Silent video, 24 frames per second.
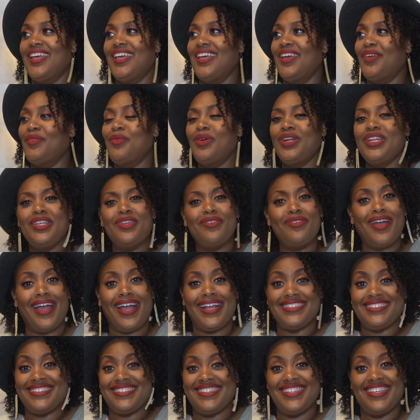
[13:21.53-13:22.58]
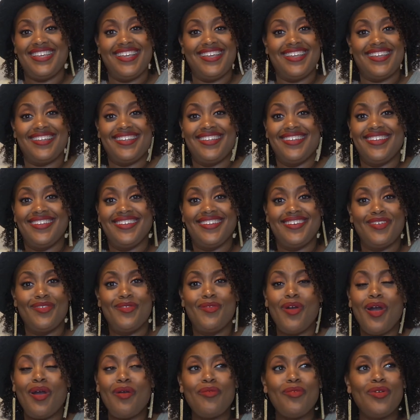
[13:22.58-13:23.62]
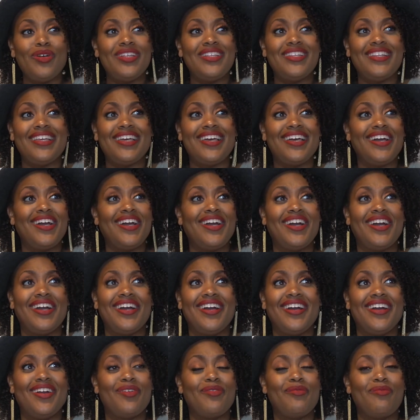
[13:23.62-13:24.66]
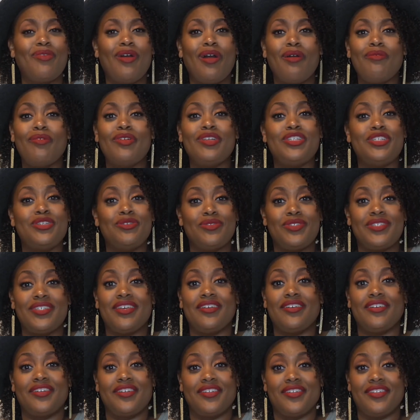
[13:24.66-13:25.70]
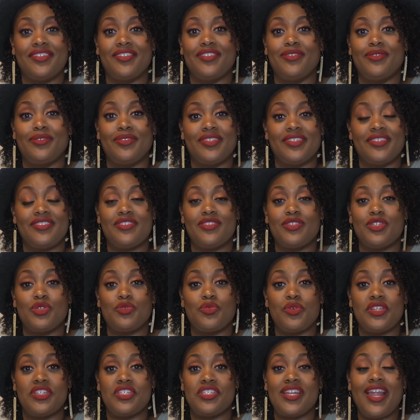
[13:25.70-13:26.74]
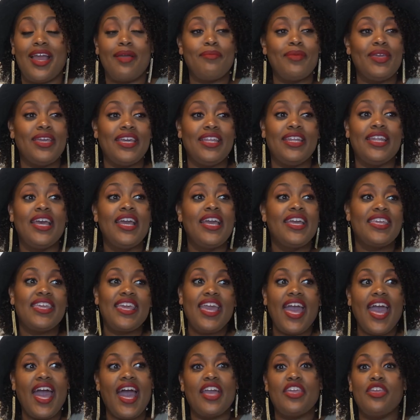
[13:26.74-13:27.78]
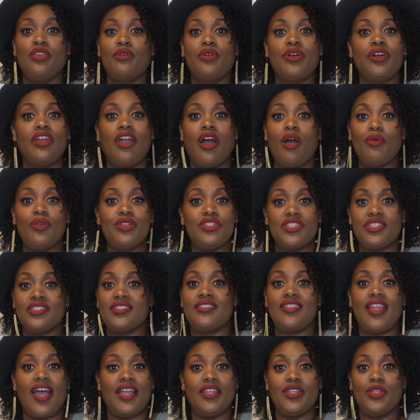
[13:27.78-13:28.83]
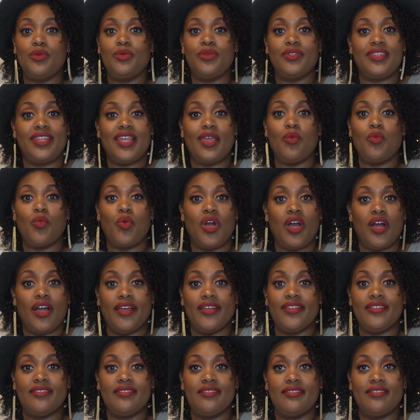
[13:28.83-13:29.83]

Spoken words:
What do you guys think? What would you tell her to do in this situation? I mean, yeah, you could always just not do what they want.